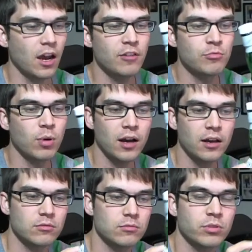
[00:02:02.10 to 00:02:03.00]
I've
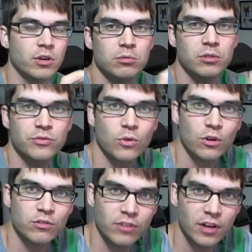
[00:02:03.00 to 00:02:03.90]
bought probably four
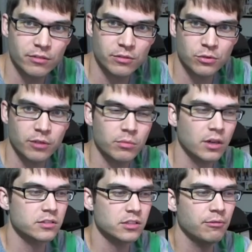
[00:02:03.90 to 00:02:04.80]
or five Lefroy
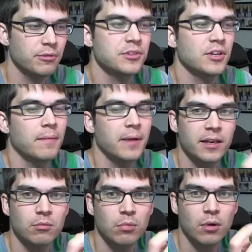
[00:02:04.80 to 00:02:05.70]
bottles. Every time I
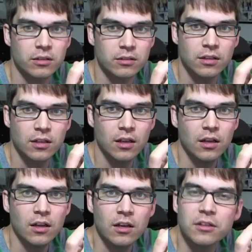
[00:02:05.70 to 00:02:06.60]
get a bottle,
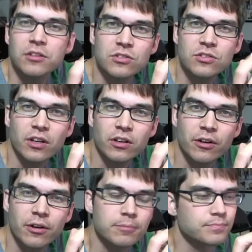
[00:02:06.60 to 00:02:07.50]
this
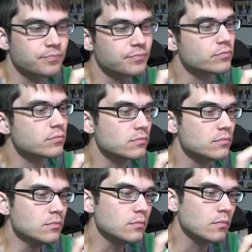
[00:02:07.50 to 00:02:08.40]
sticker
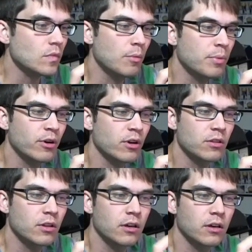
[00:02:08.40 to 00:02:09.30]
up here on
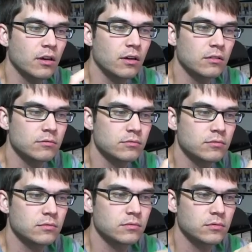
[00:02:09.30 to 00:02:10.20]
the
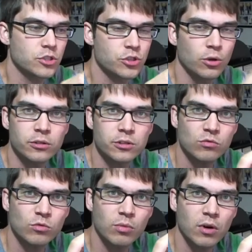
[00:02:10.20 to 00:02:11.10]
the shoulders
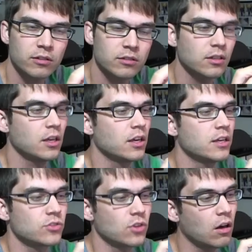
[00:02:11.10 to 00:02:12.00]
of the bottle
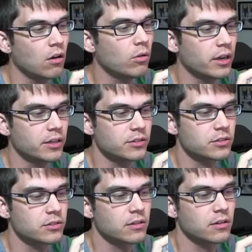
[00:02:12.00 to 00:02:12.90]
is always